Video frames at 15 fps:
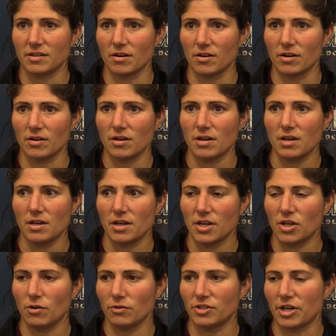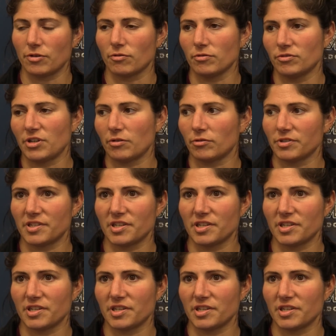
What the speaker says: and our general